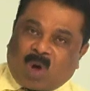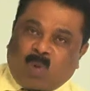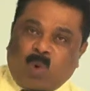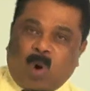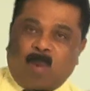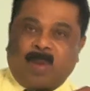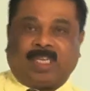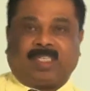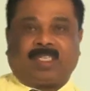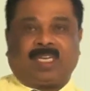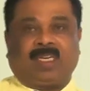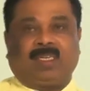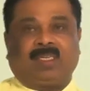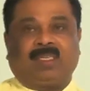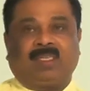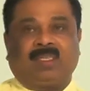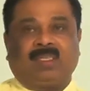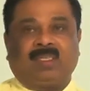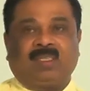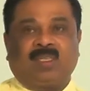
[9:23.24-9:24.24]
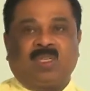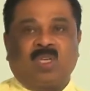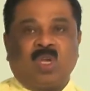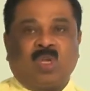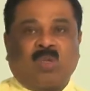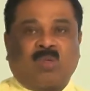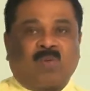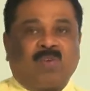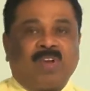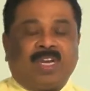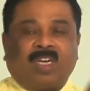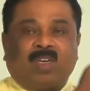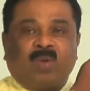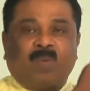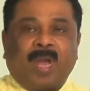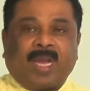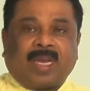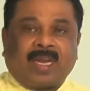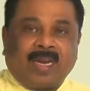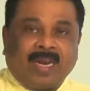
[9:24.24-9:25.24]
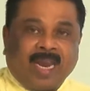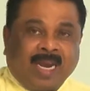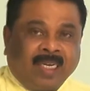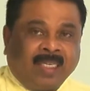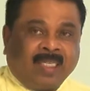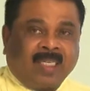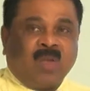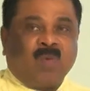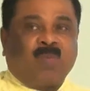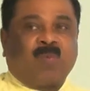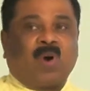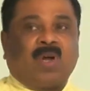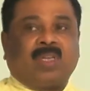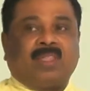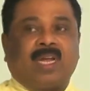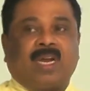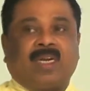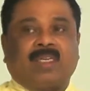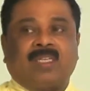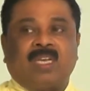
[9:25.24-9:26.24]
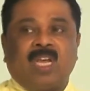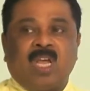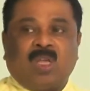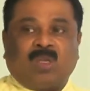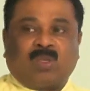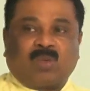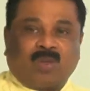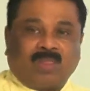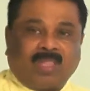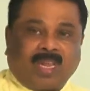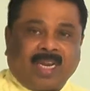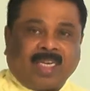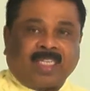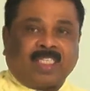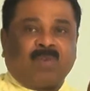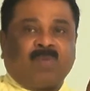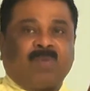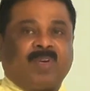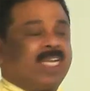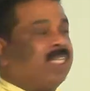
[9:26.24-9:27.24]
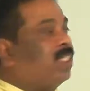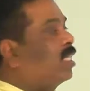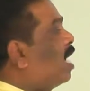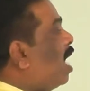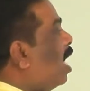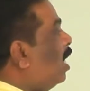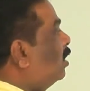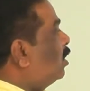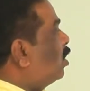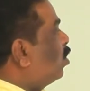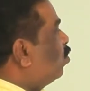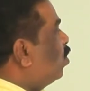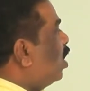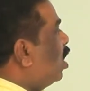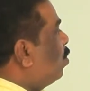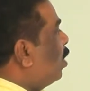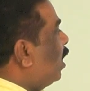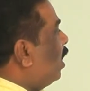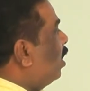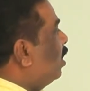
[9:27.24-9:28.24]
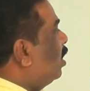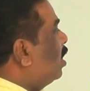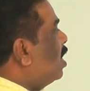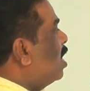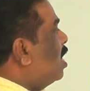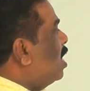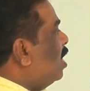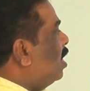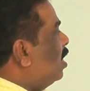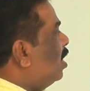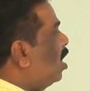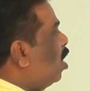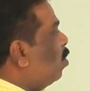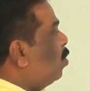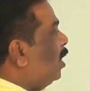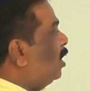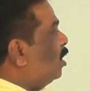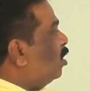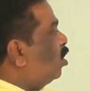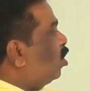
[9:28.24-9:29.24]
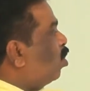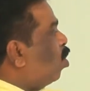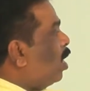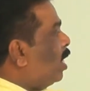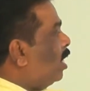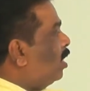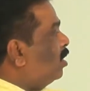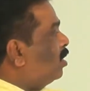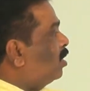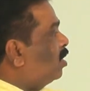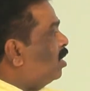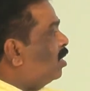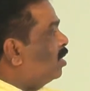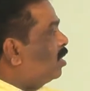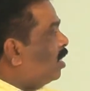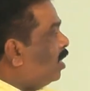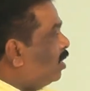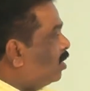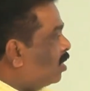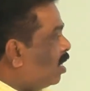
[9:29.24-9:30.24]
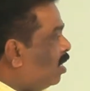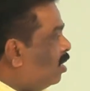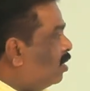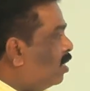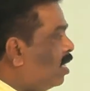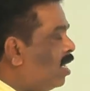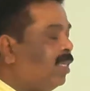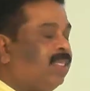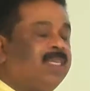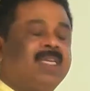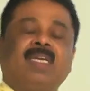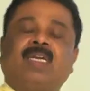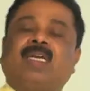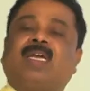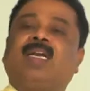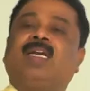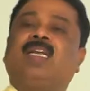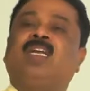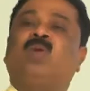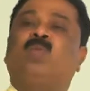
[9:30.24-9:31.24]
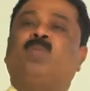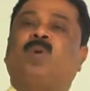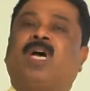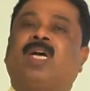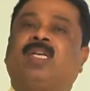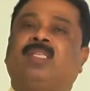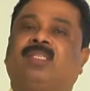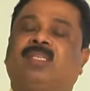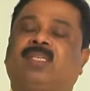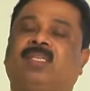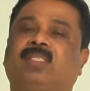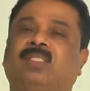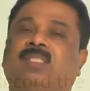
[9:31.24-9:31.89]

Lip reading: omission. So we have to make an entry for that. So the rectification answer will be debit drawings 600, credit purchase